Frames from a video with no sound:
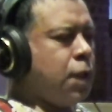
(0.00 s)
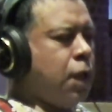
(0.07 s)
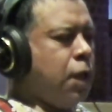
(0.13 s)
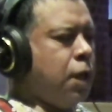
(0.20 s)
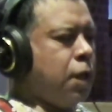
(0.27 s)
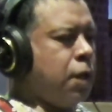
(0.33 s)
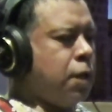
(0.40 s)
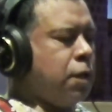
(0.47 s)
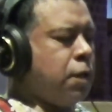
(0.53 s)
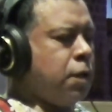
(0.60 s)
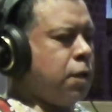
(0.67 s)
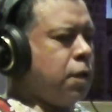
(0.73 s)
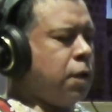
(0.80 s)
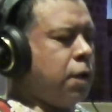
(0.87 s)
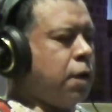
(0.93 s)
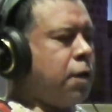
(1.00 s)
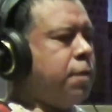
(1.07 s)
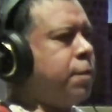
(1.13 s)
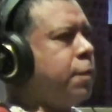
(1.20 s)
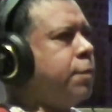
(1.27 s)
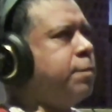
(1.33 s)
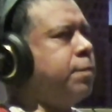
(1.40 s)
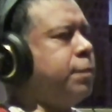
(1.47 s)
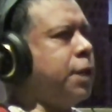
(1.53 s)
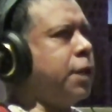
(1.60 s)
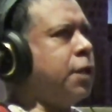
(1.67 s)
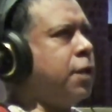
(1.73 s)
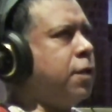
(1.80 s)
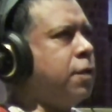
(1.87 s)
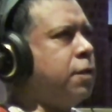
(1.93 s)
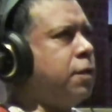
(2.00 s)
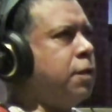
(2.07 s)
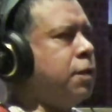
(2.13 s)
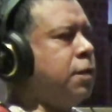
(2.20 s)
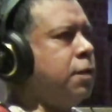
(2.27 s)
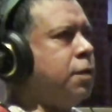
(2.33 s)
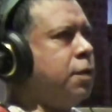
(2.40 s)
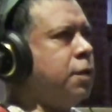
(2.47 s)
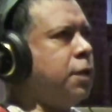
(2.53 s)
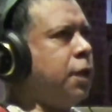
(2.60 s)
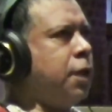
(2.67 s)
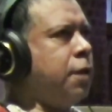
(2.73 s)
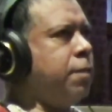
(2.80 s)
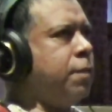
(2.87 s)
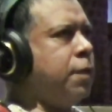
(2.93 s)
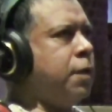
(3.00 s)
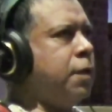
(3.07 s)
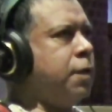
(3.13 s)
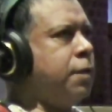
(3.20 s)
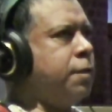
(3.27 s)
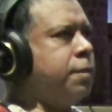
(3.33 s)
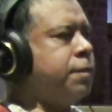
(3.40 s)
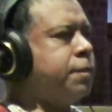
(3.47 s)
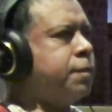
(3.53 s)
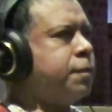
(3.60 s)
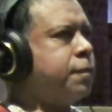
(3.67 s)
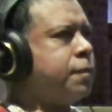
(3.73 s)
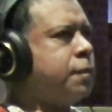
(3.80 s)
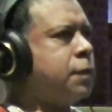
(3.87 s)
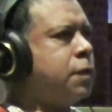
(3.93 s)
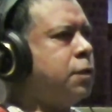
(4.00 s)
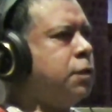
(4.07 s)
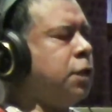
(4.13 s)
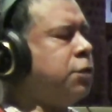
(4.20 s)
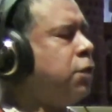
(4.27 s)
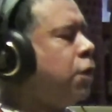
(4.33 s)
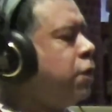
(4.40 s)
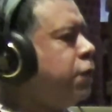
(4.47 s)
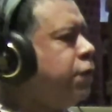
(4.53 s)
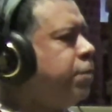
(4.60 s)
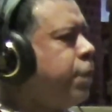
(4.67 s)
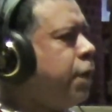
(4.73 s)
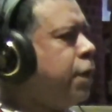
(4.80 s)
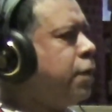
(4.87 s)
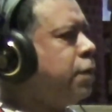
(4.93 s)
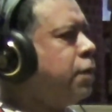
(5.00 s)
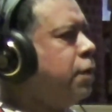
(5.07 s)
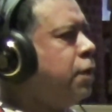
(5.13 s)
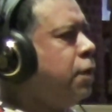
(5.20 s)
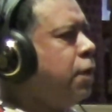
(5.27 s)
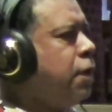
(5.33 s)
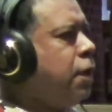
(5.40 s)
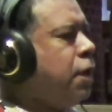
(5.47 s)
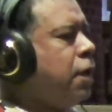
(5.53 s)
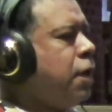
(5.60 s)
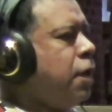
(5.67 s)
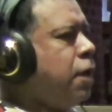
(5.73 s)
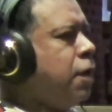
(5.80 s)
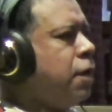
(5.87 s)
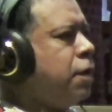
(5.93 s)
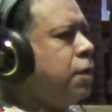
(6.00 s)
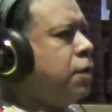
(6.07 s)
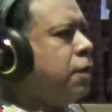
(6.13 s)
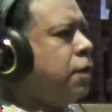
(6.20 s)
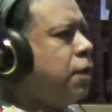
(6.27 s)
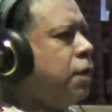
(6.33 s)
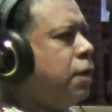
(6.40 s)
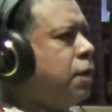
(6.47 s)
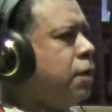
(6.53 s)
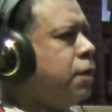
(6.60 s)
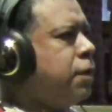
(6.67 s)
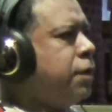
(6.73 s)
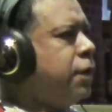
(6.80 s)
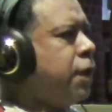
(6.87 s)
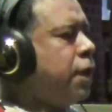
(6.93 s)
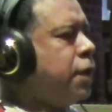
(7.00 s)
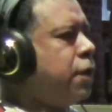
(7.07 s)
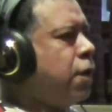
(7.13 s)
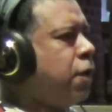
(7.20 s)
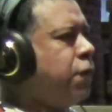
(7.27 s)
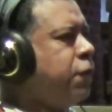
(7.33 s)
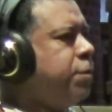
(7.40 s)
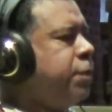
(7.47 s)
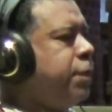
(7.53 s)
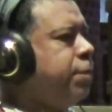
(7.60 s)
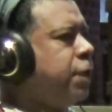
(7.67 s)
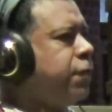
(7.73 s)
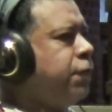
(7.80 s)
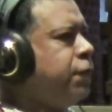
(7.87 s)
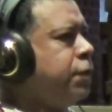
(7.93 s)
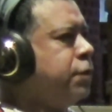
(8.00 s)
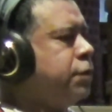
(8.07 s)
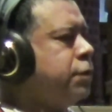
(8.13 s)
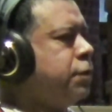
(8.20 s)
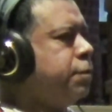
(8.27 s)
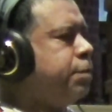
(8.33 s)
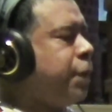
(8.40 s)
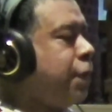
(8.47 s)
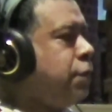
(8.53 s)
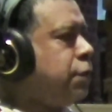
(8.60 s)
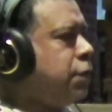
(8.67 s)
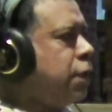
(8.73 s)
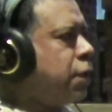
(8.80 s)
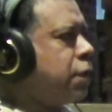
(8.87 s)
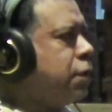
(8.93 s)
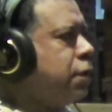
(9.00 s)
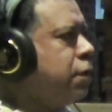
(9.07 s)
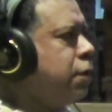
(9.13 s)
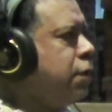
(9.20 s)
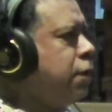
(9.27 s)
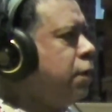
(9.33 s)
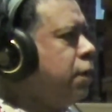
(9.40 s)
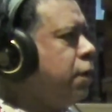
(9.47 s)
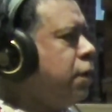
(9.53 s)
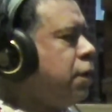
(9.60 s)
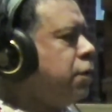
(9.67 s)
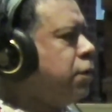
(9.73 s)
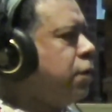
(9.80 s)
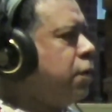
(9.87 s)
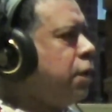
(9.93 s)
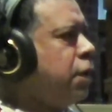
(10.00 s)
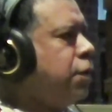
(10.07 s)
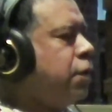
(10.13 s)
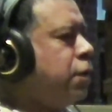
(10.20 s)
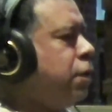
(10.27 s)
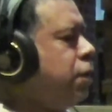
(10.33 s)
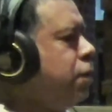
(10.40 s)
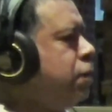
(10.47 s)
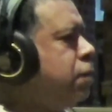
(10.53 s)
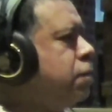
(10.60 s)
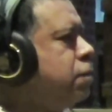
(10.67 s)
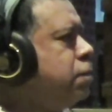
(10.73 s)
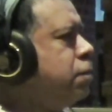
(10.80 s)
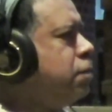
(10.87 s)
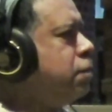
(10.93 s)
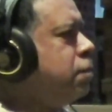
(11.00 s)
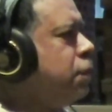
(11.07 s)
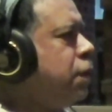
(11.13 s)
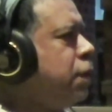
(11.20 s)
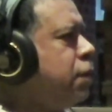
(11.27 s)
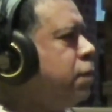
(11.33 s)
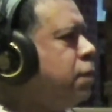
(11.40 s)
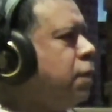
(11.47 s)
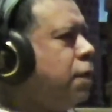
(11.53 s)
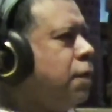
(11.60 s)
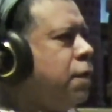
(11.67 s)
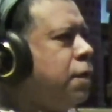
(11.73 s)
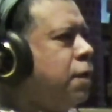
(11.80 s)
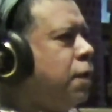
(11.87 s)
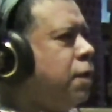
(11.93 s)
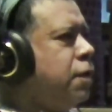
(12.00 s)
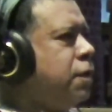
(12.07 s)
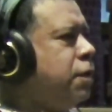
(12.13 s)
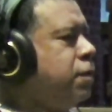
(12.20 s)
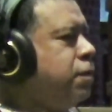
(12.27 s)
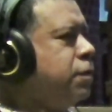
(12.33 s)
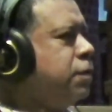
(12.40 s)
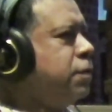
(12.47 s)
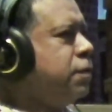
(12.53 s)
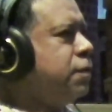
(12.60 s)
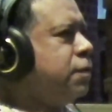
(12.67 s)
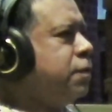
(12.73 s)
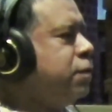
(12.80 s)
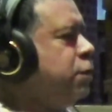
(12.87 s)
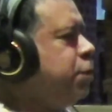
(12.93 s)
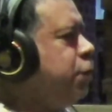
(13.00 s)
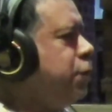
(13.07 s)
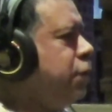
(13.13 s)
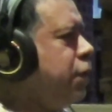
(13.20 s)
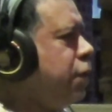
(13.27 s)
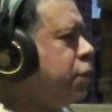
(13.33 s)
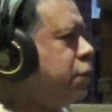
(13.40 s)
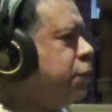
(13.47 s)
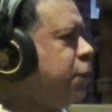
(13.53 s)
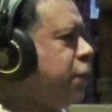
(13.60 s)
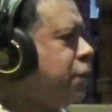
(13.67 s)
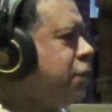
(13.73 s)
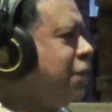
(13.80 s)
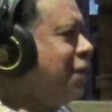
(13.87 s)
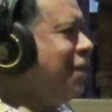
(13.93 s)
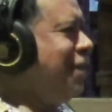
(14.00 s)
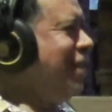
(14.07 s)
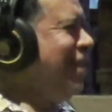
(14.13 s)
and I'm blanking on the name, Dutch Heart of Man. And they offered me my first paycheck, and I thought, oh, and it was more than I expected.